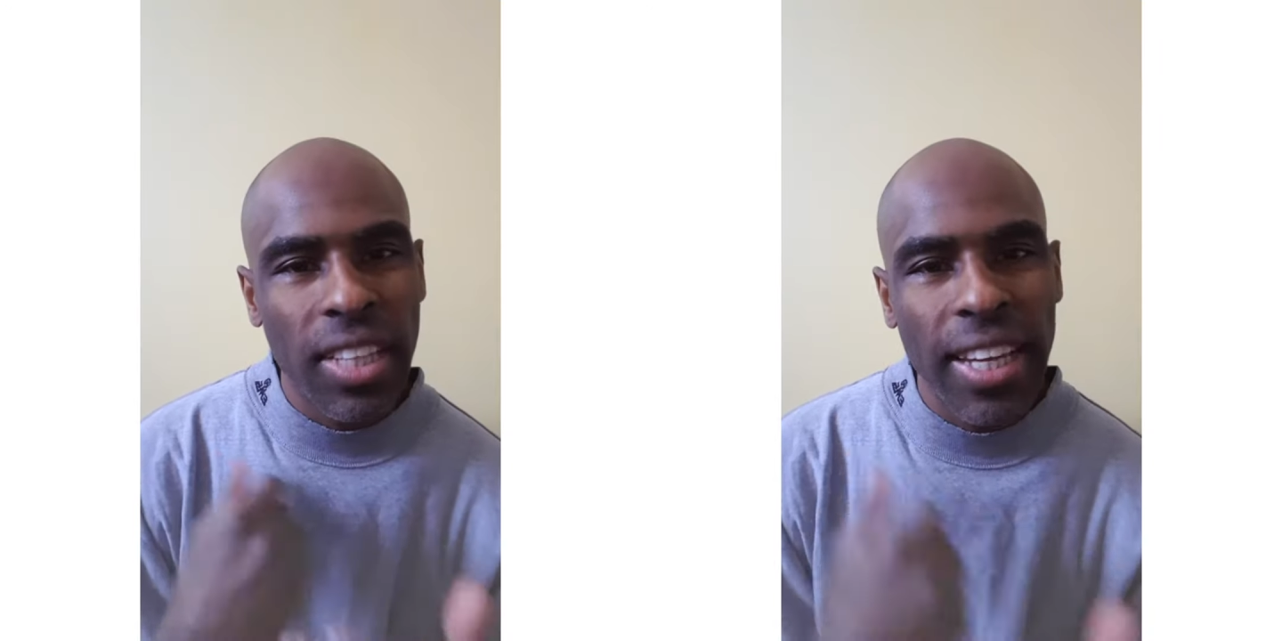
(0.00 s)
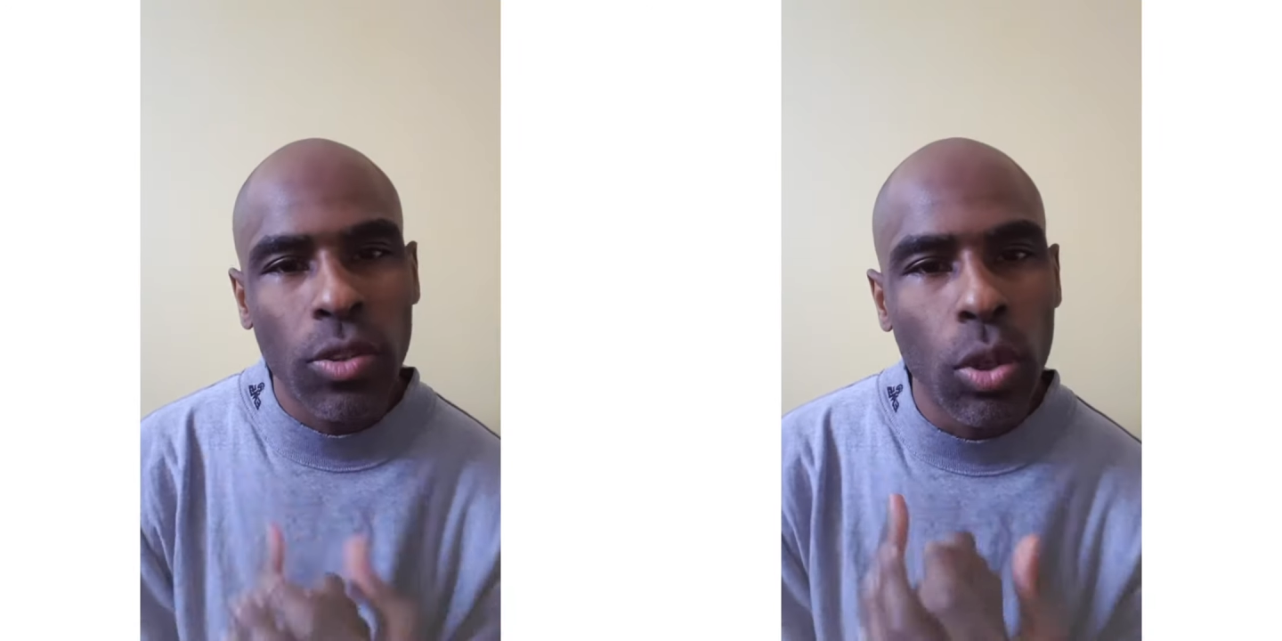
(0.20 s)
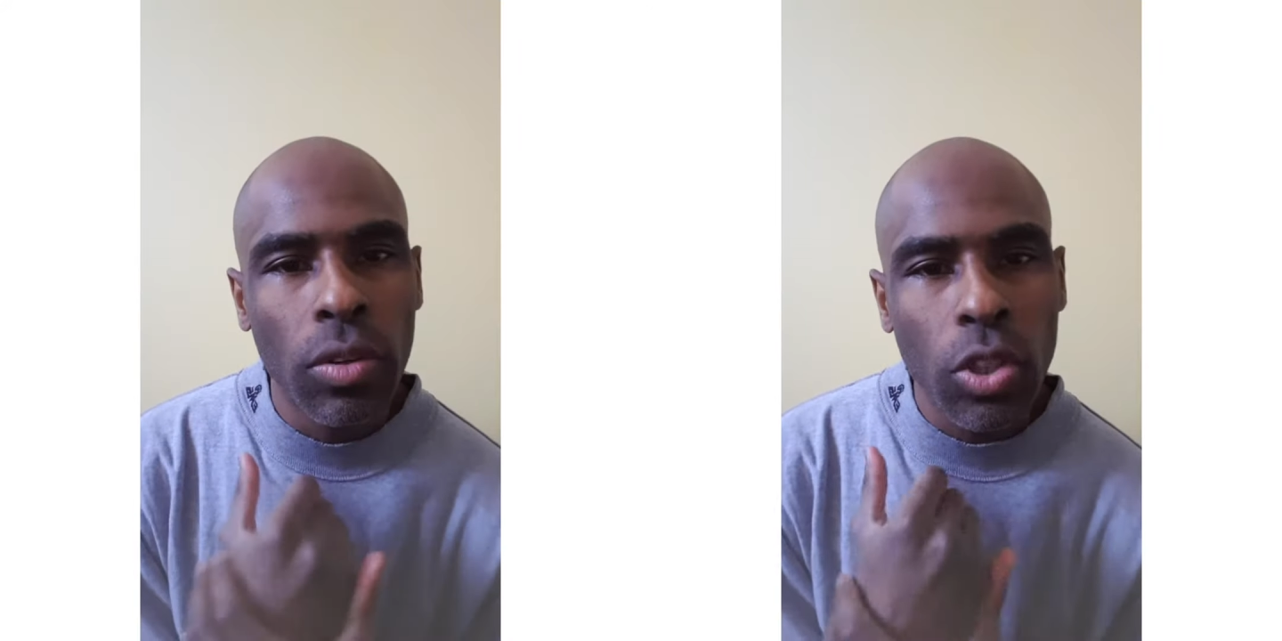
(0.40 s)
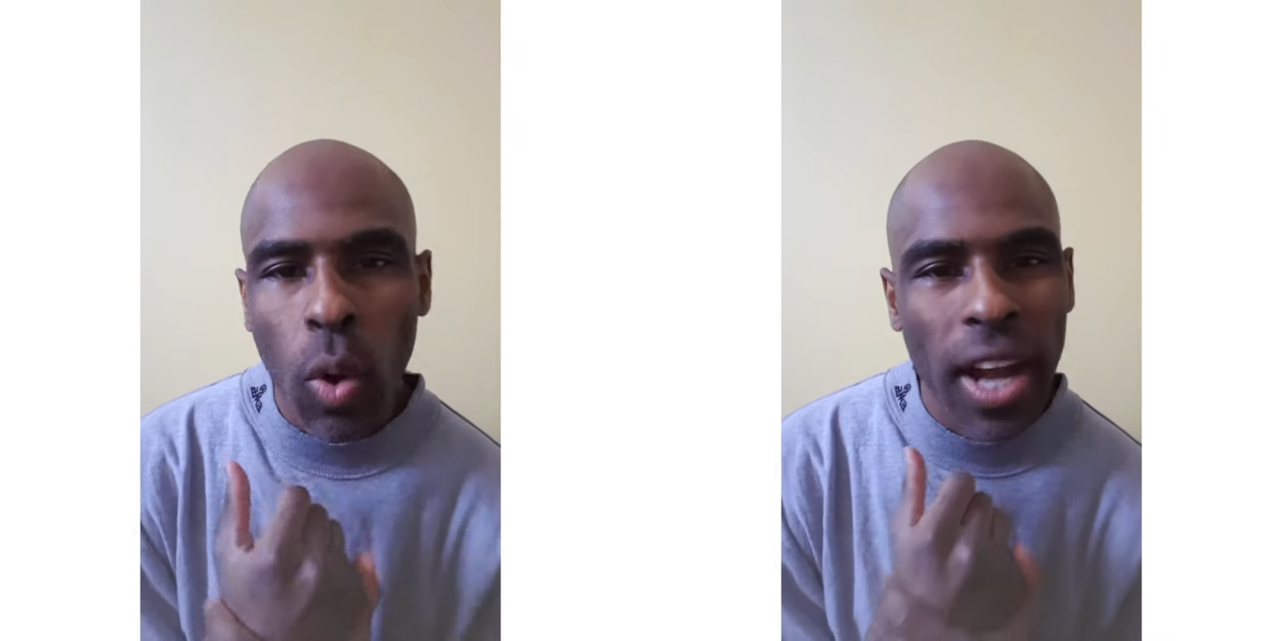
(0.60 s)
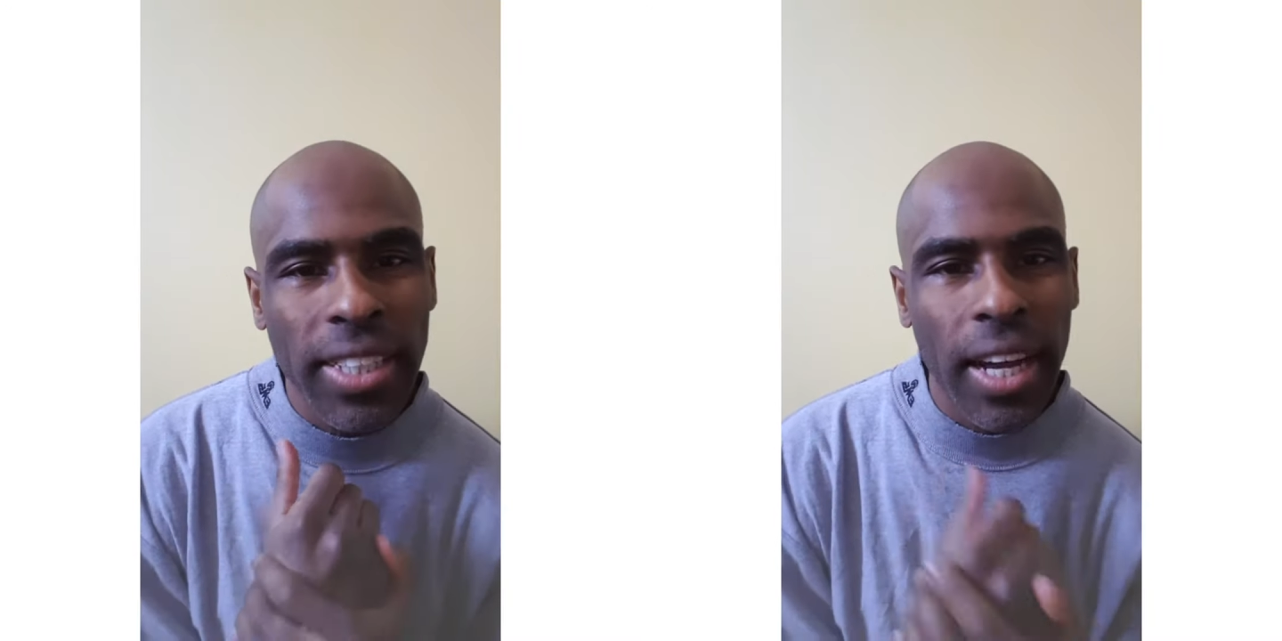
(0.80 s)
day two of the
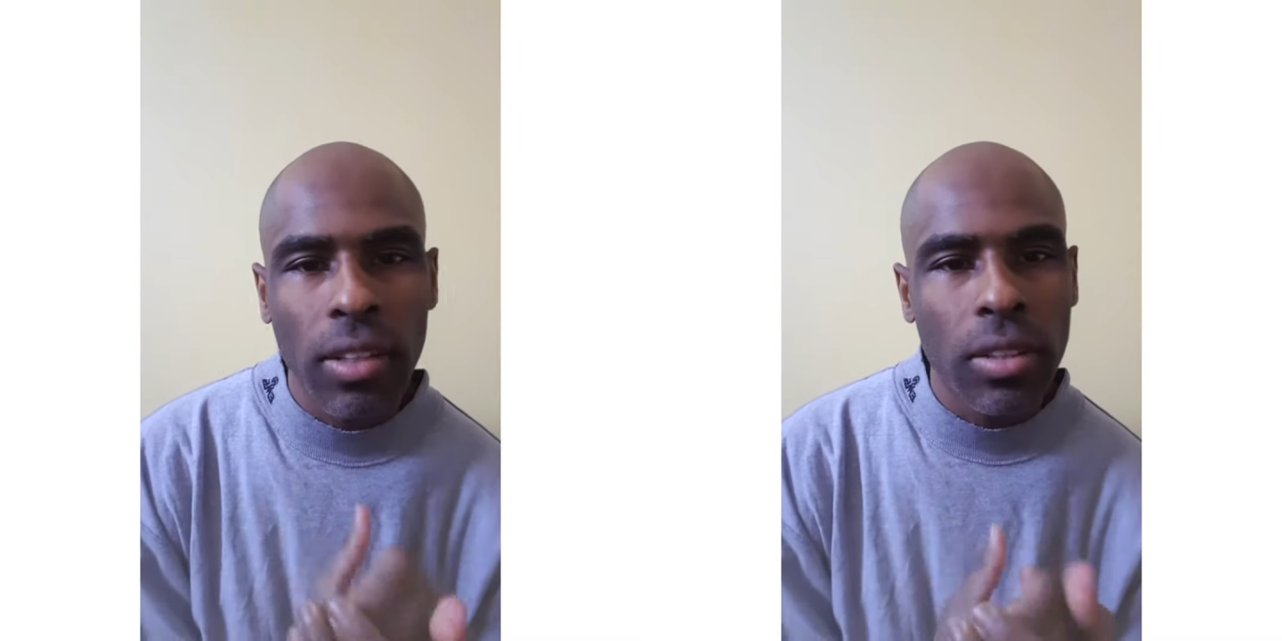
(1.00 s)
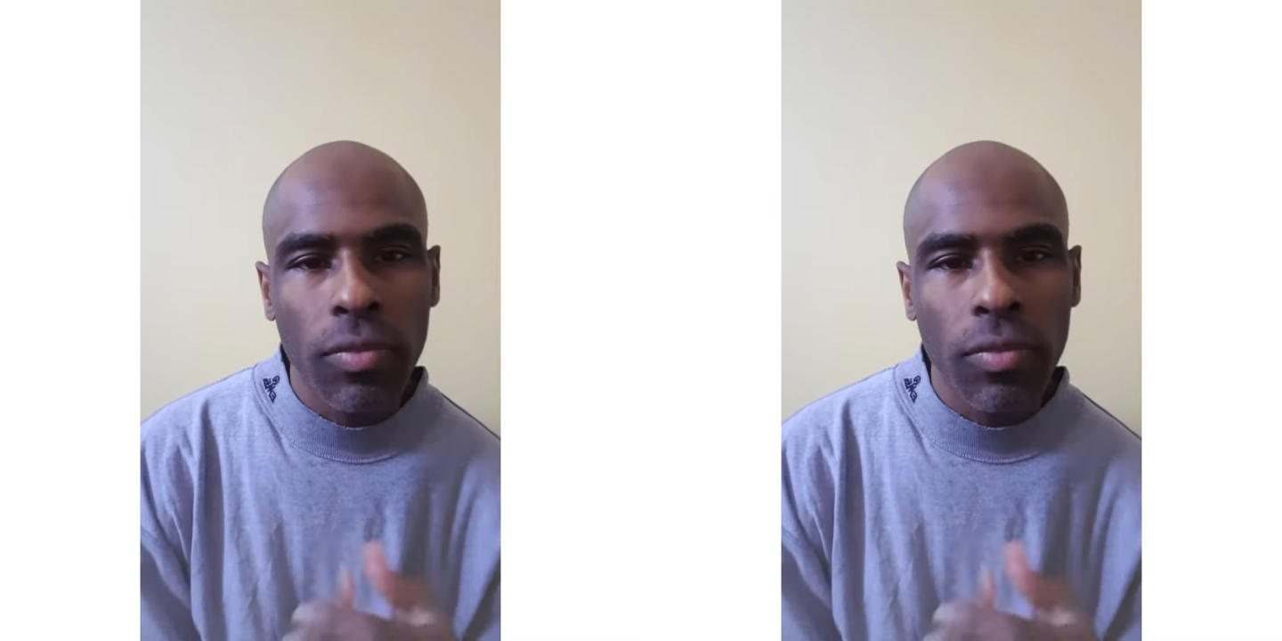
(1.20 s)
squat challenge.